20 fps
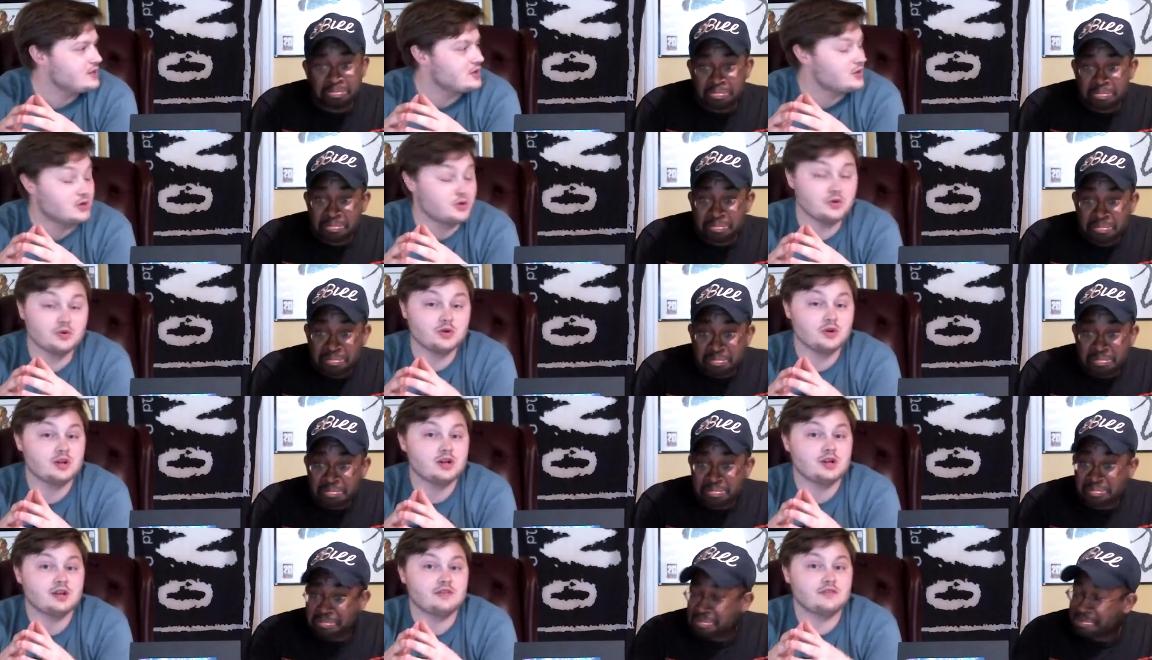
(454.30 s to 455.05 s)
Speaker 1: who
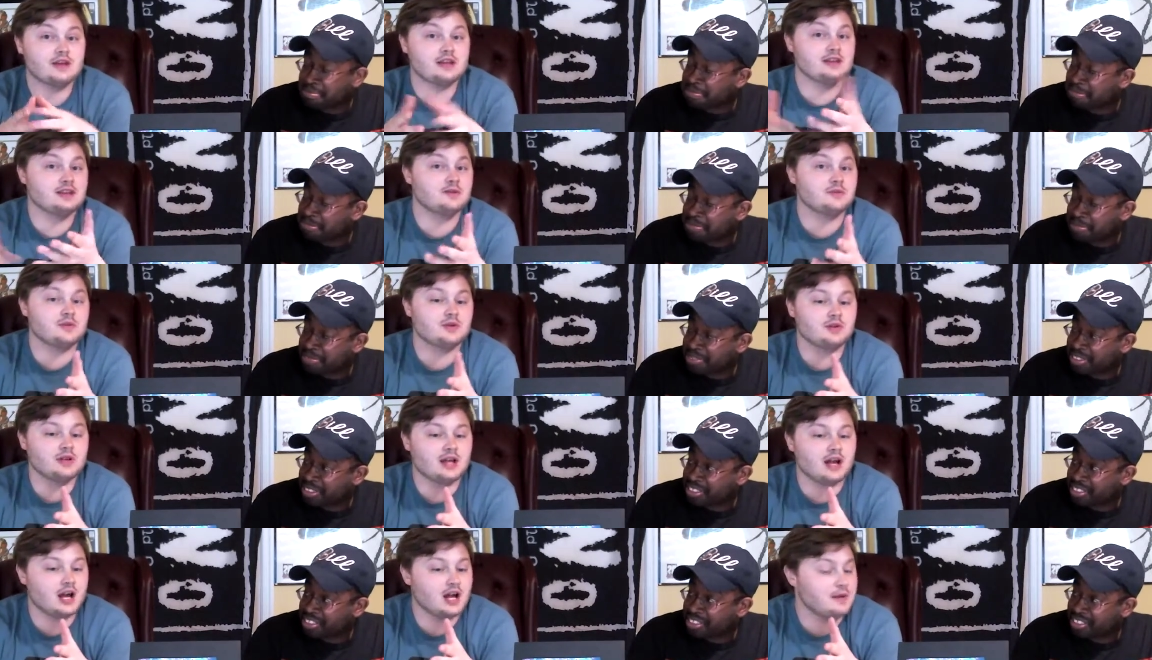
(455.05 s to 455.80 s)
they didn't
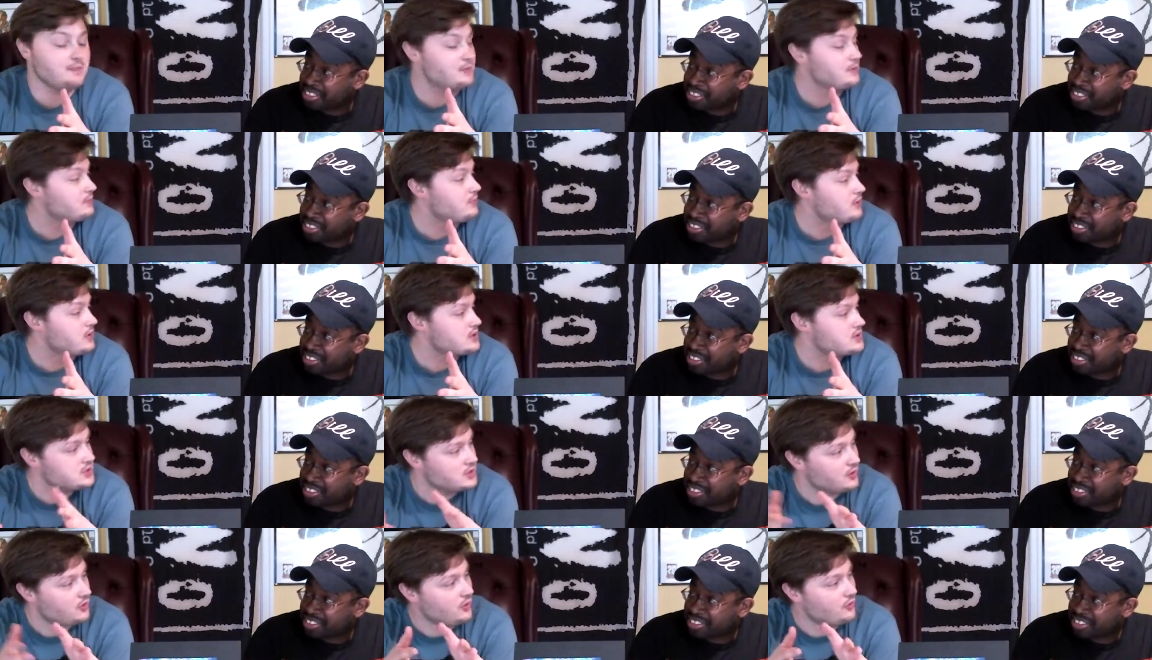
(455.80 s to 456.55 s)
really hyper
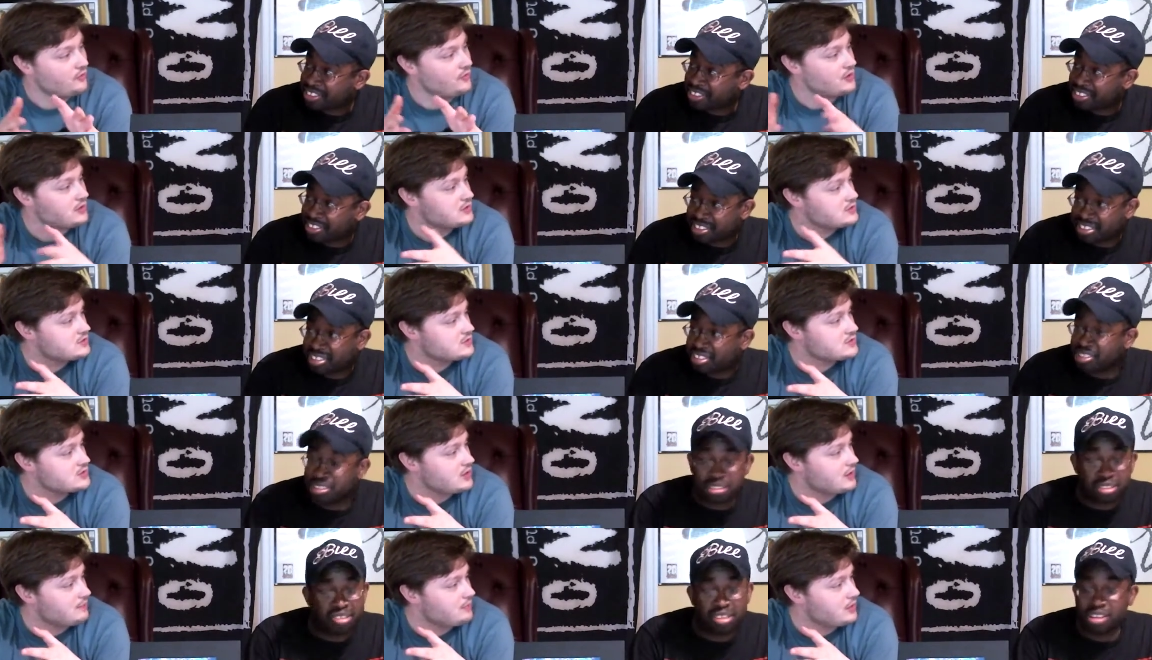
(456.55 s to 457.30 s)
push. The whole focus
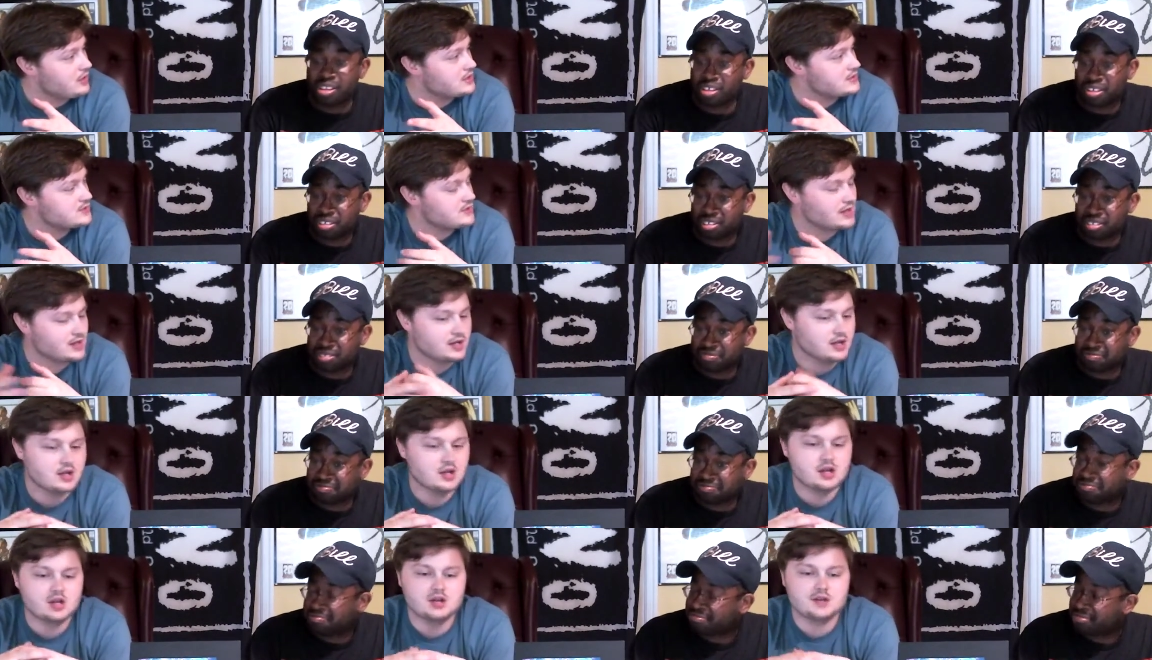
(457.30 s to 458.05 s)
was on punchline.
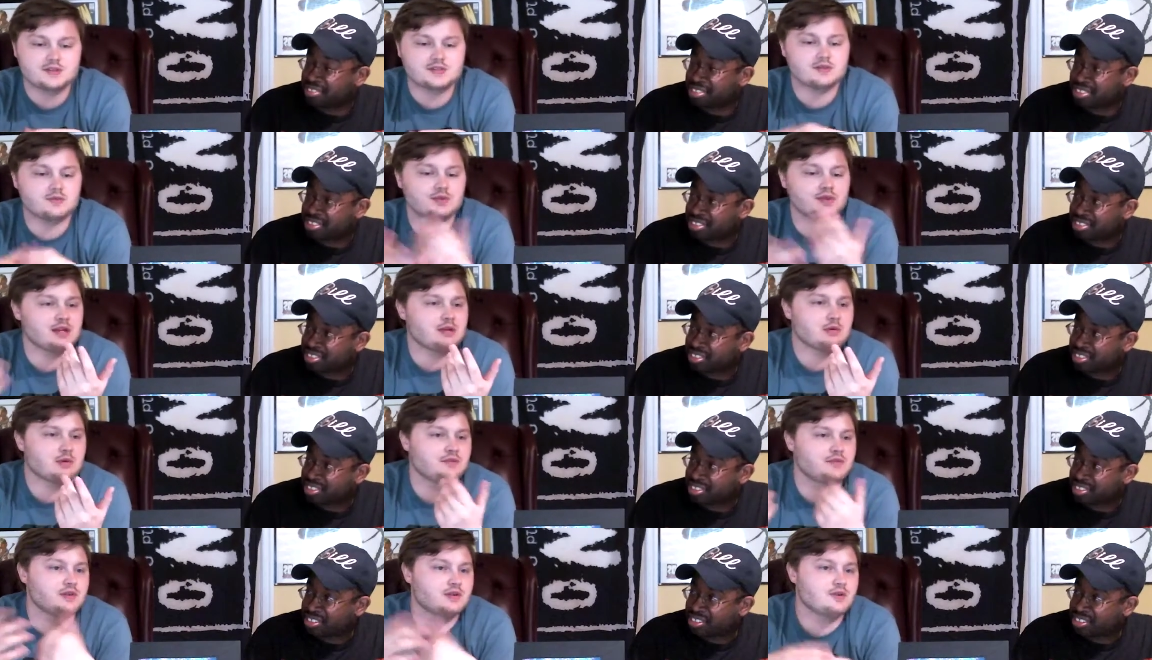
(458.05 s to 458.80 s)
So when they
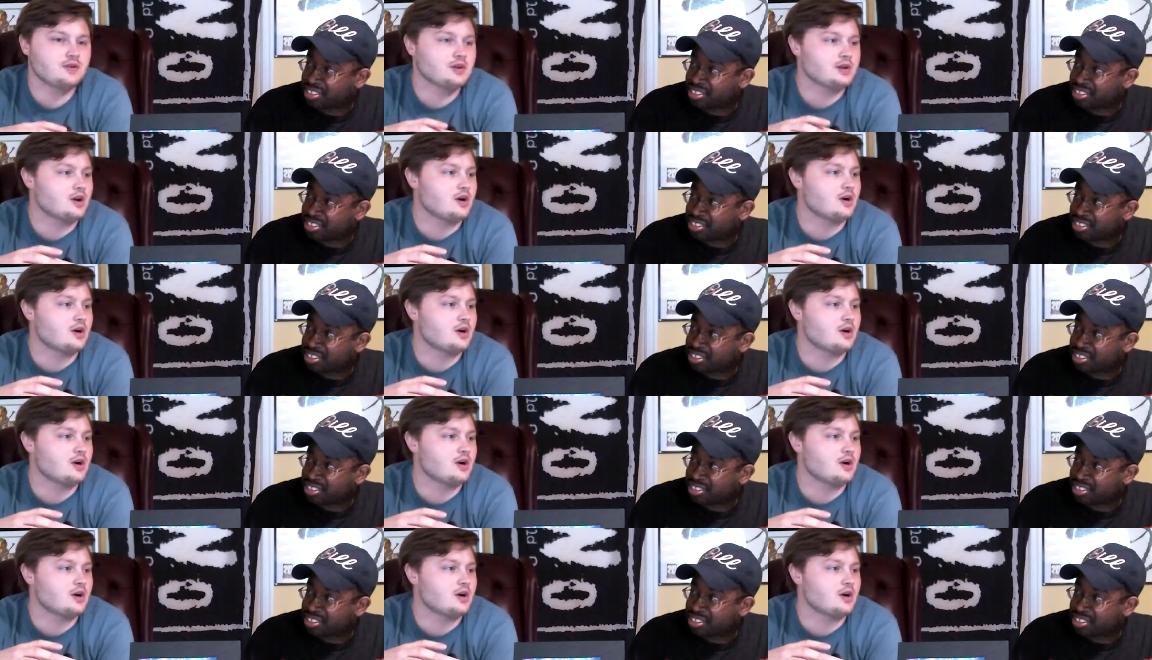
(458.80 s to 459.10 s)
reviewed it,